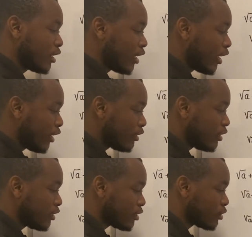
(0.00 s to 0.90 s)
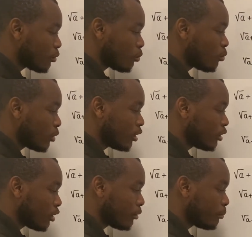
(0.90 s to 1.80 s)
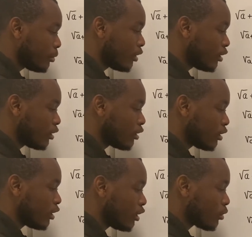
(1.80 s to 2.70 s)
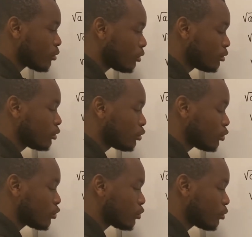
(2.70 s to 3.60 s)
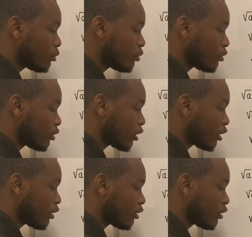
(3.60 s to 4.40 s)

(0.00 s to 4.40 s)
and this will be equal to 2. Okay,